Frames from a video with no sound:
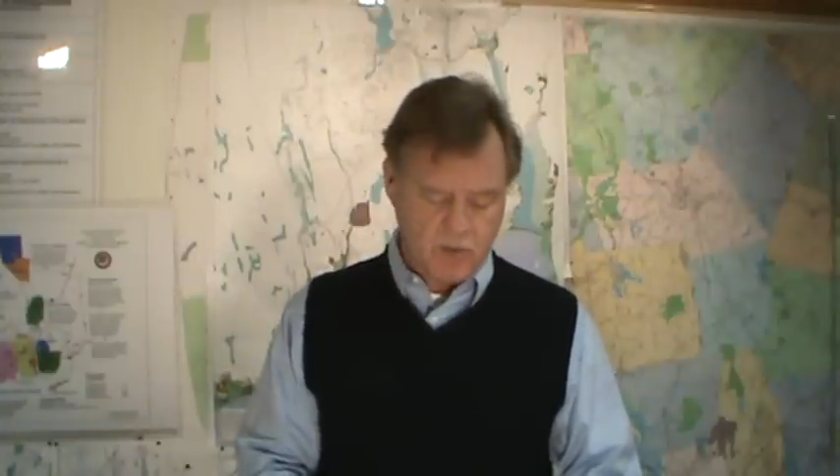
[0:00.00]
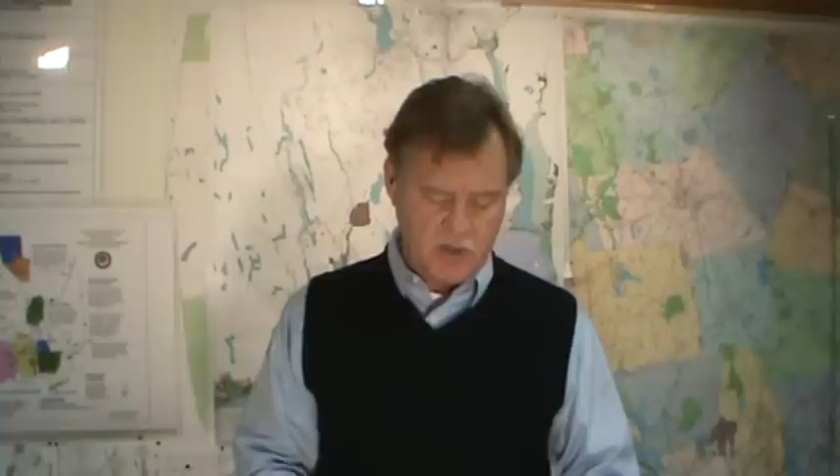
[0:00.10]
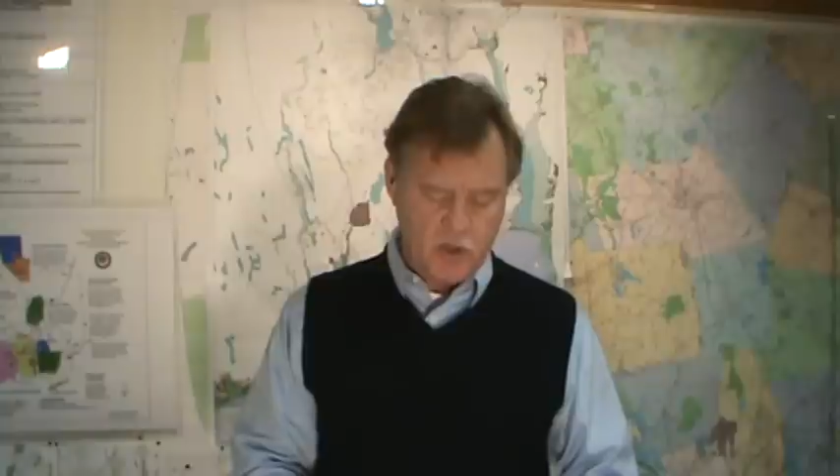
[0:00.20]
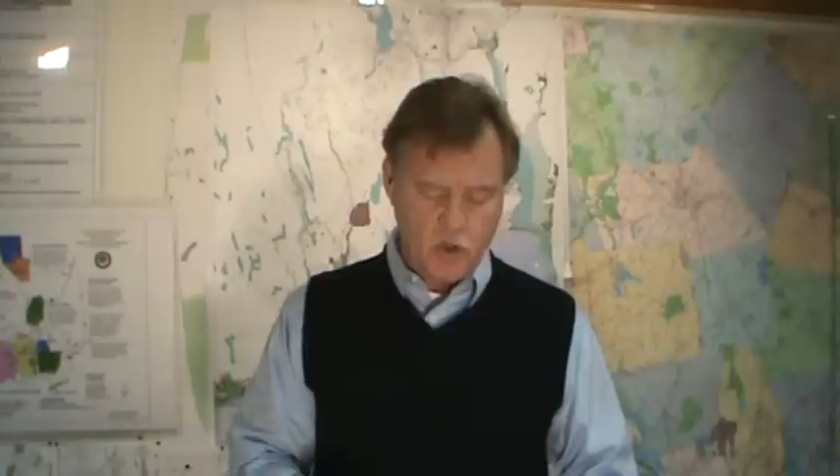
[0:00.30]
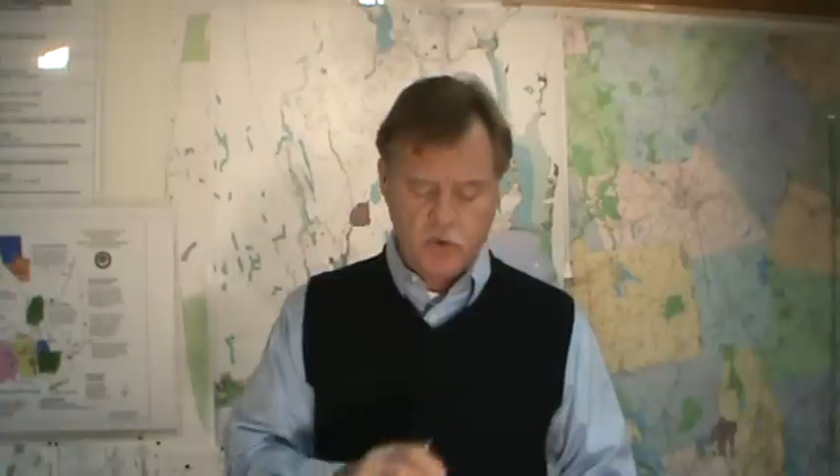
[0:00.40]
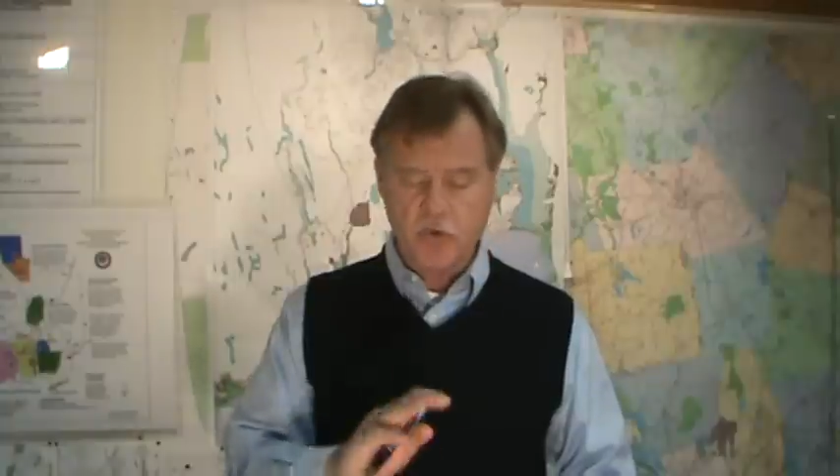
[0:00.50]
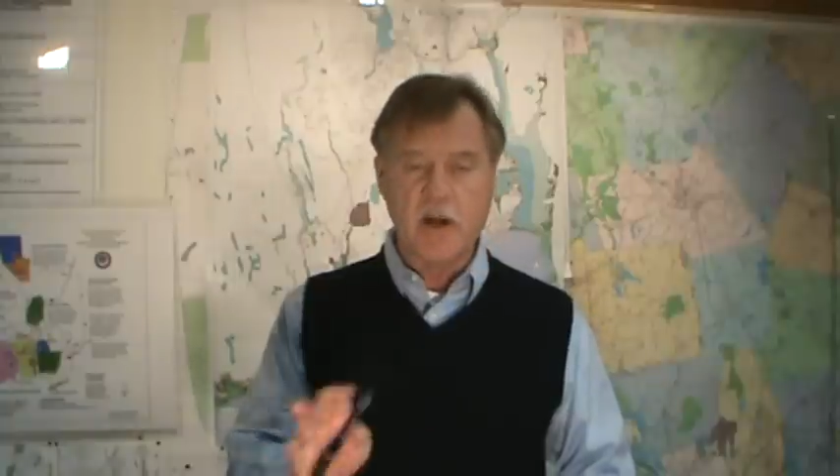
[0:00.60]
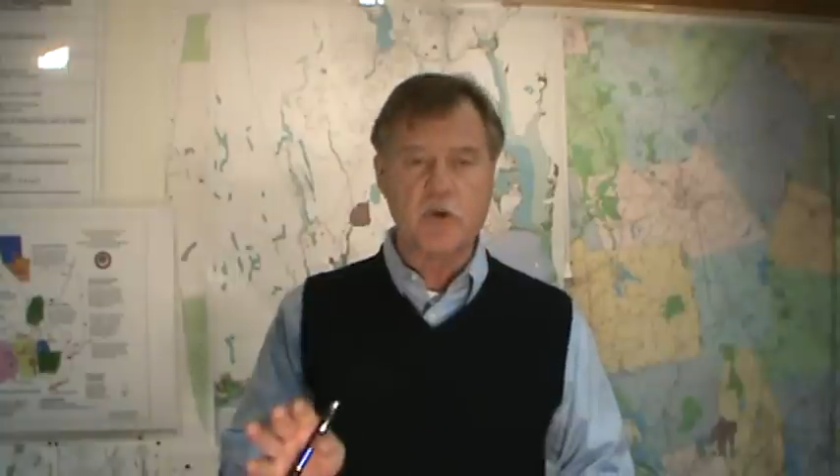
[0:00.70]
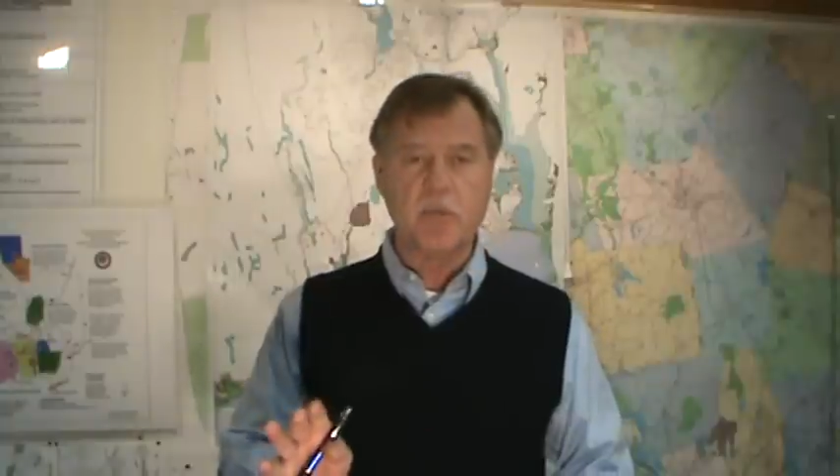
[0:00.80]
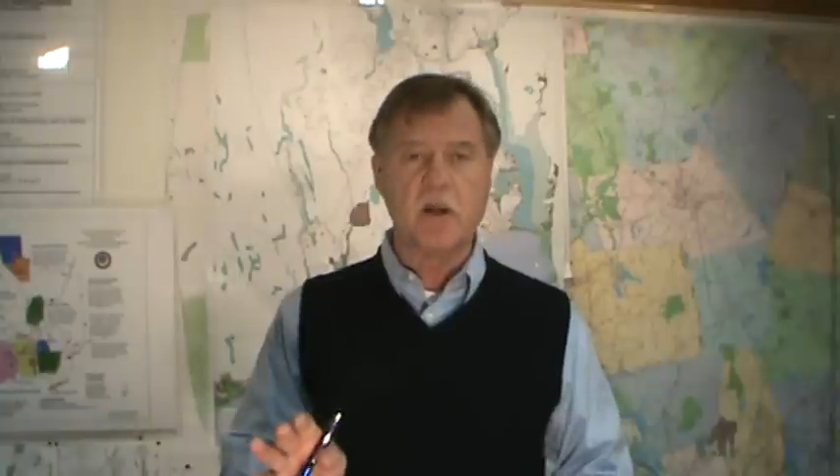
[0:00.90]
No
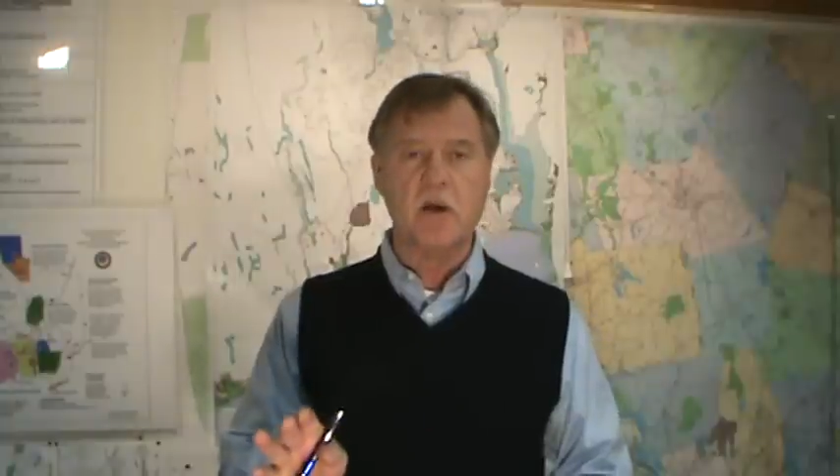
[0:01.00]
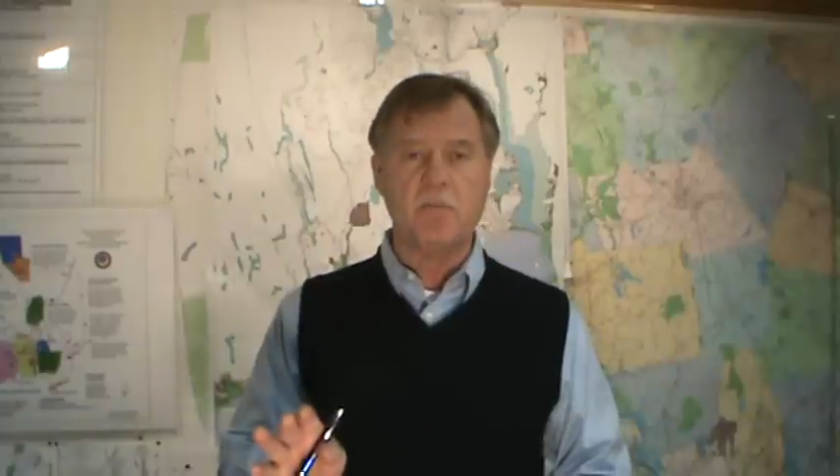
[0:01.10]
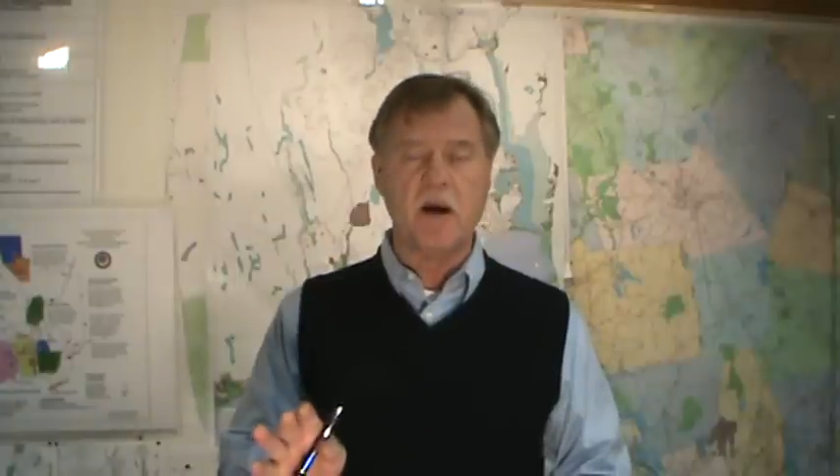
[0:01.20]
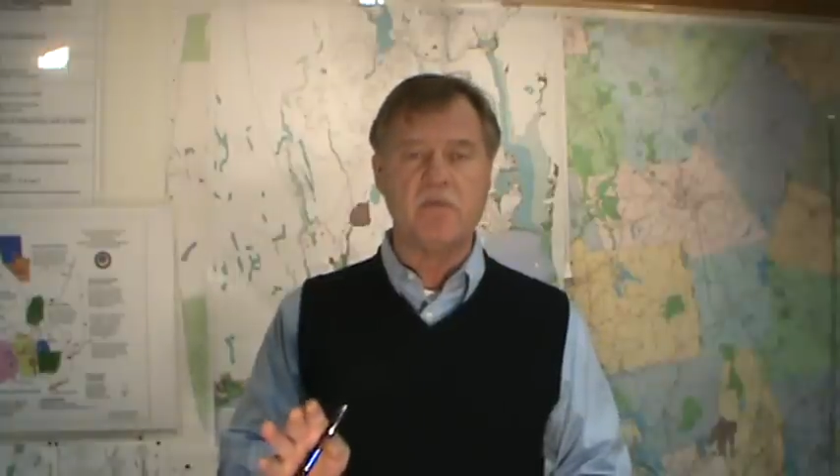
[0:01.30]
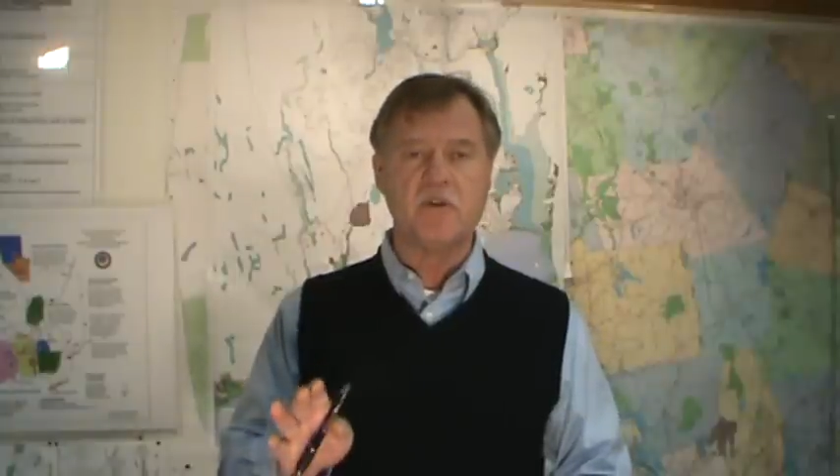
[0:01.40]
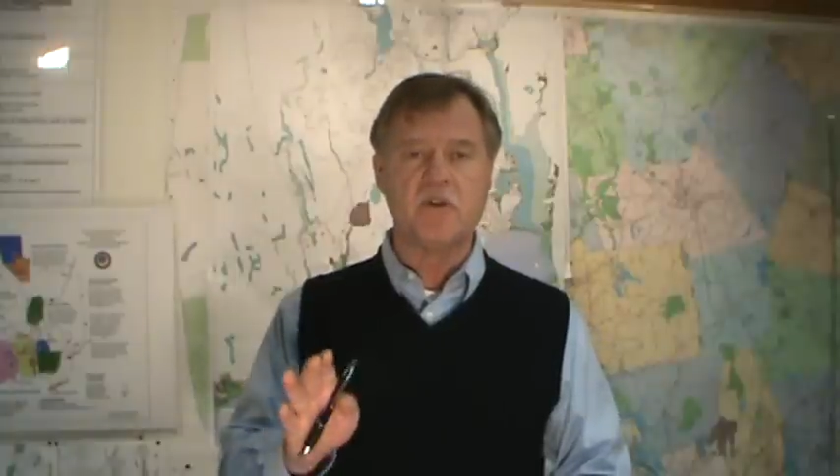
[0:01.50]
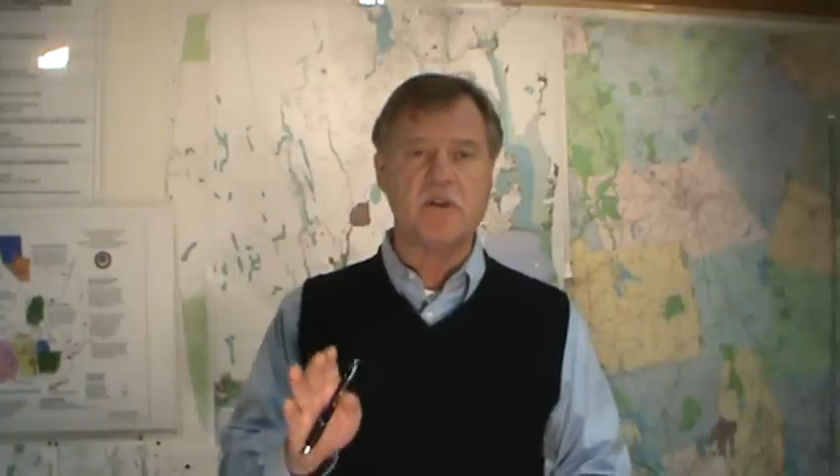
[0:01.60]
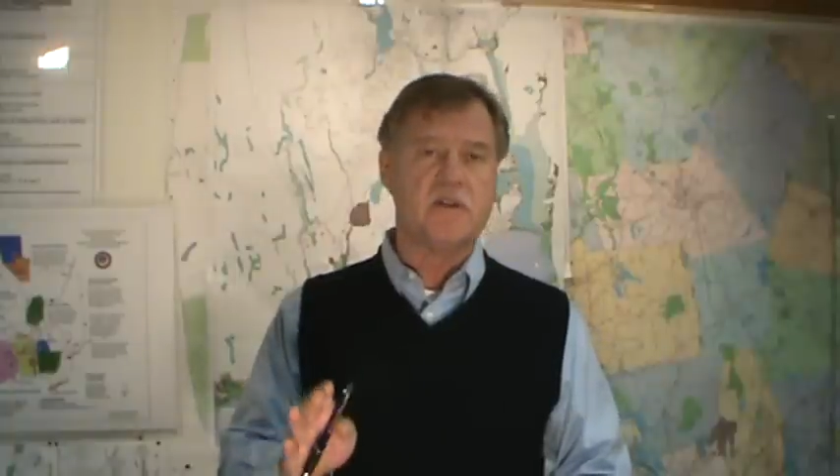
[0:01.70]
trash pickup, obviously,